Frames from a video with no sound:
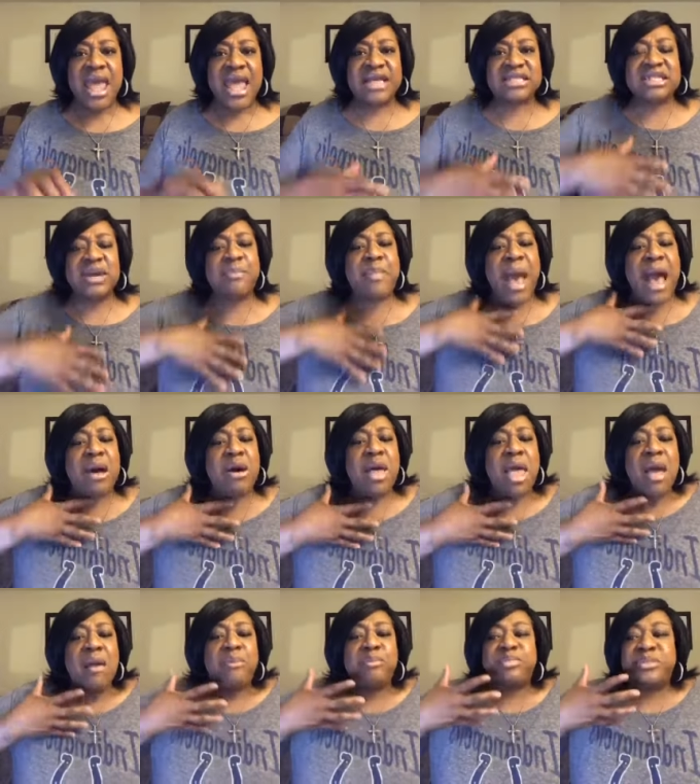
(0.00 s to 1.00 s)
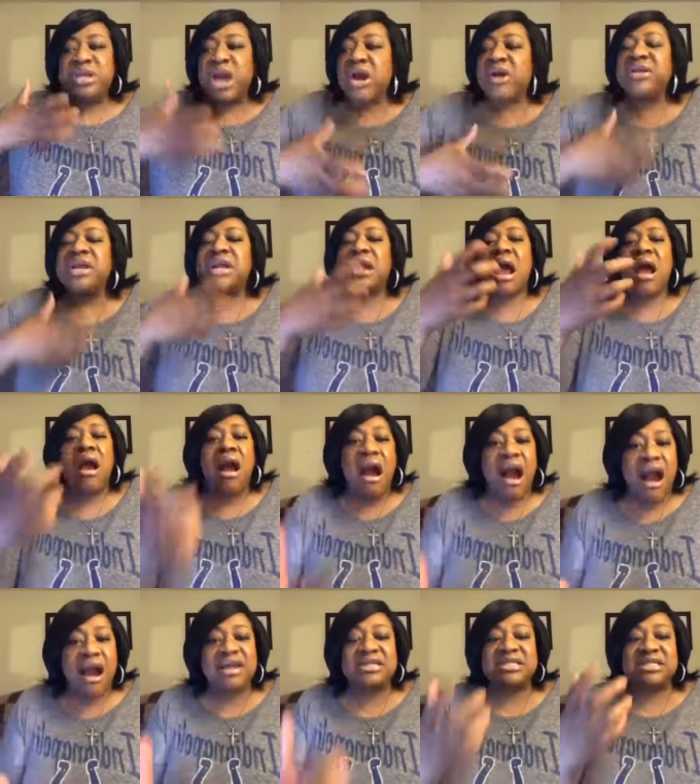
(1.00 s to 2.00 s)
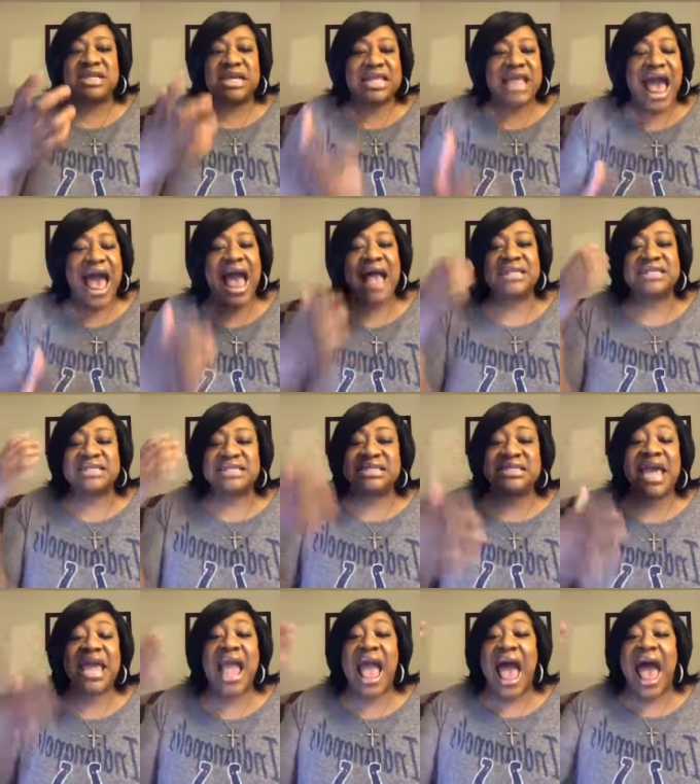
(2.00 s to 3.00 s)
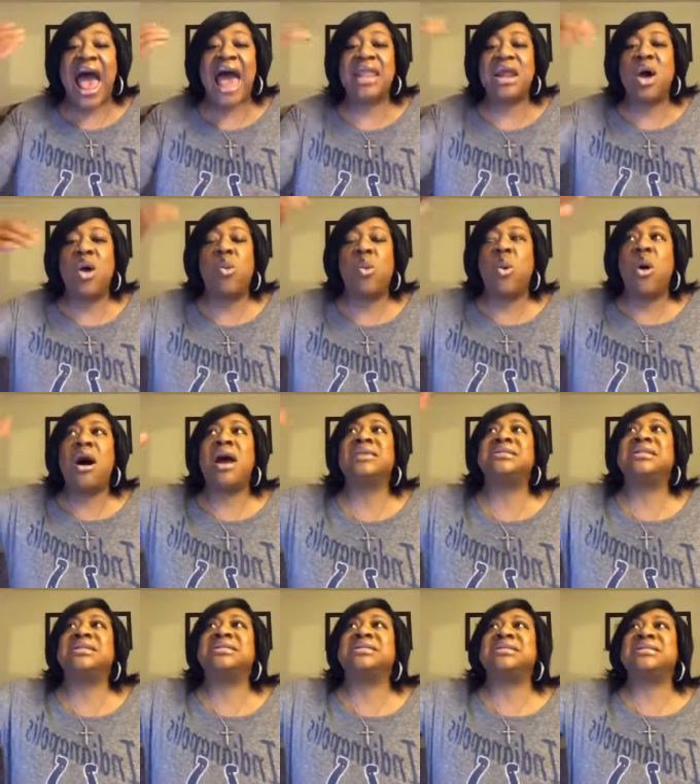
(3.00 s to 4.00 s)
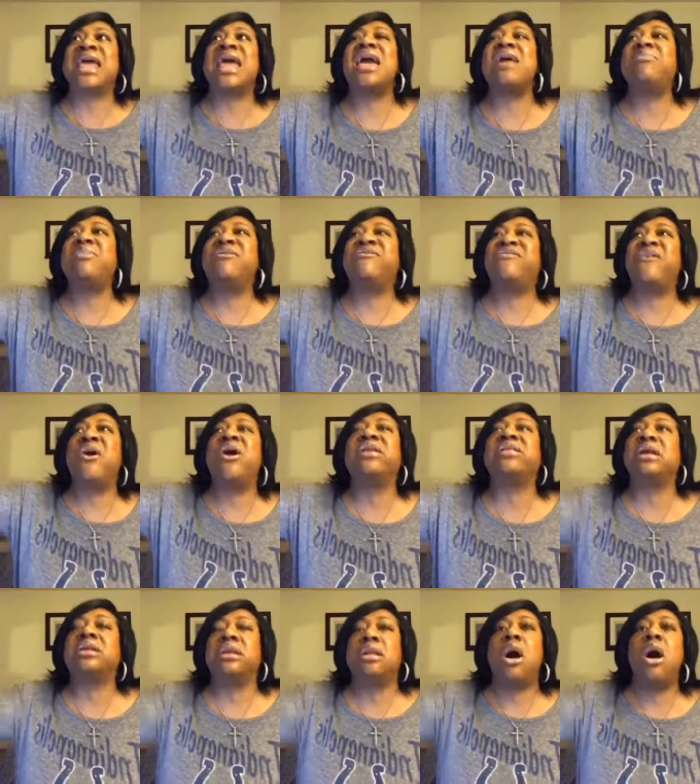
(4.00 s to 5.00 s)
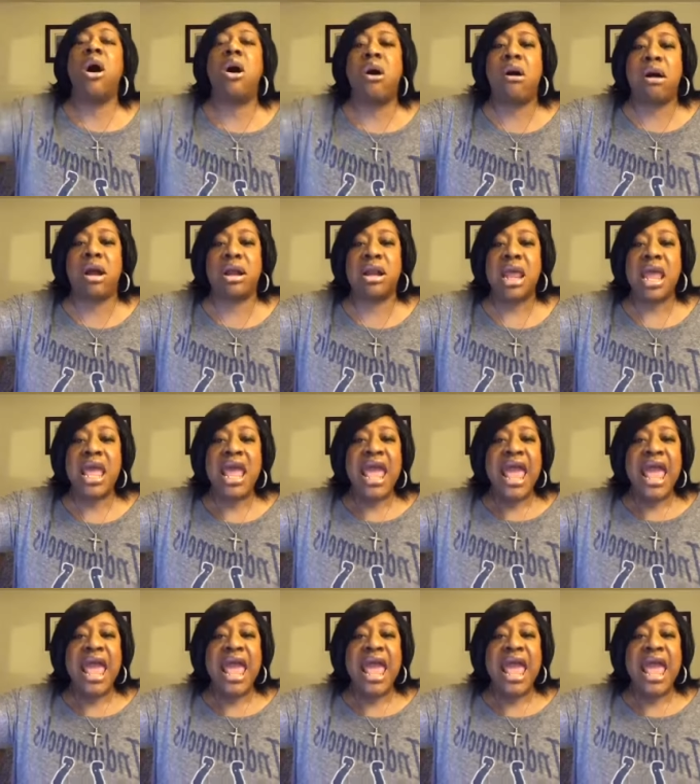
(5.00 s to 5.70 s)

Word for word: It's about turning our hearts to God to say, I don't want to stand before the Lord